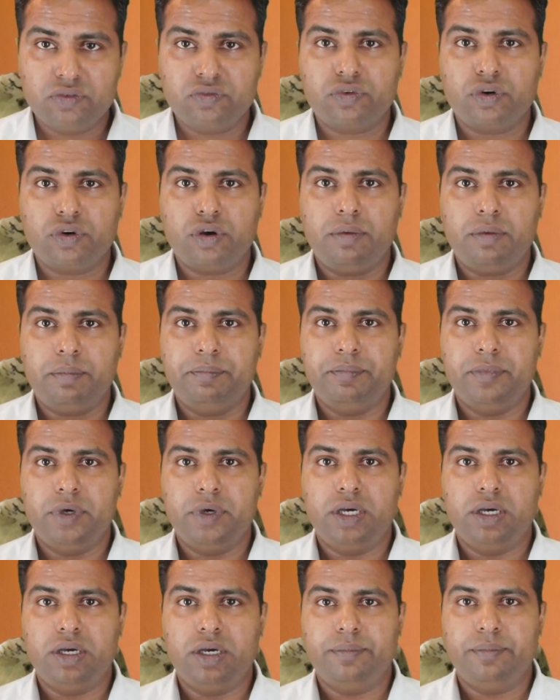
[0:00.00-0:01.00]
from
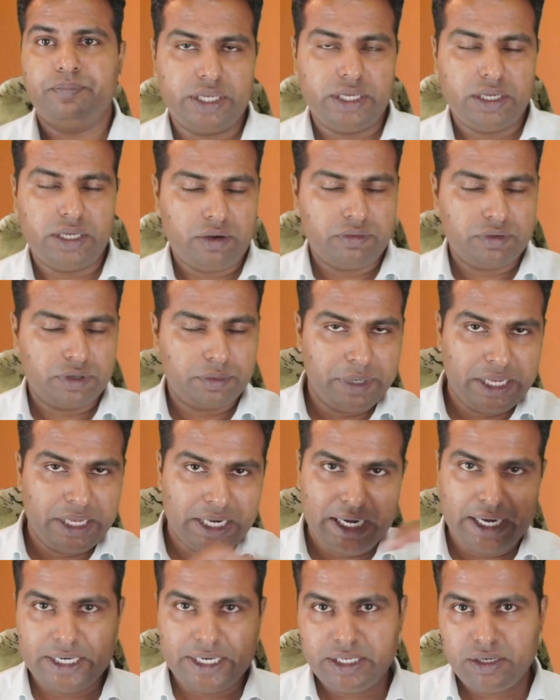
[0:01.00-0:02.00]
our mail
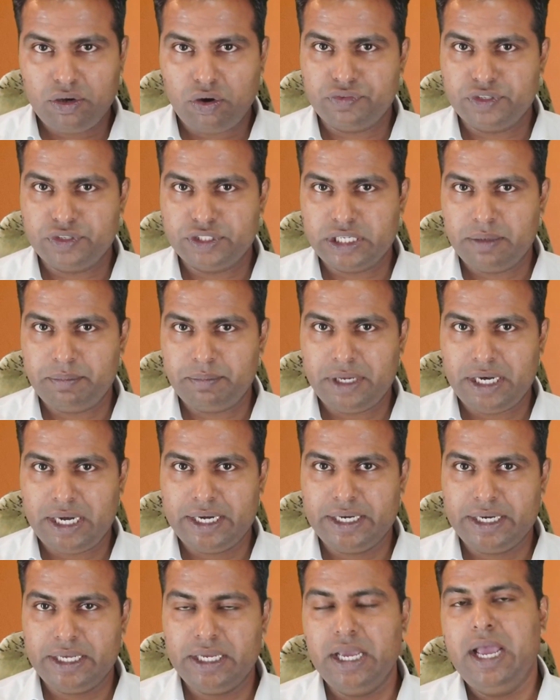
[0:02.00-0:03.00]
ID, official mail
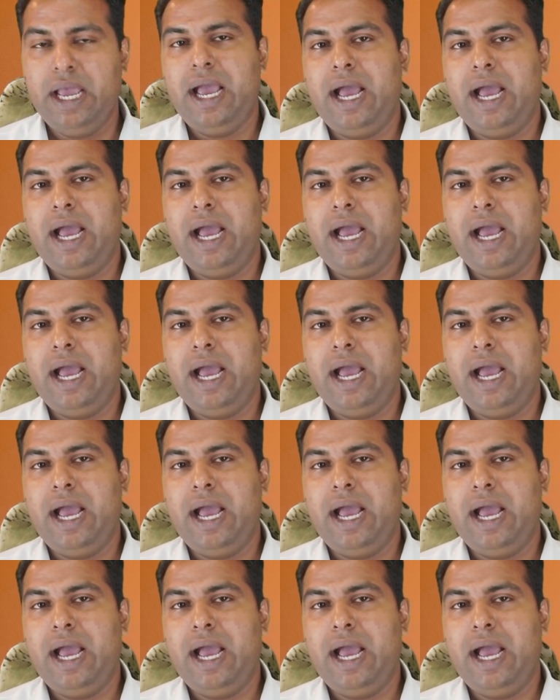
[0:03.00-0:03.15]
ID,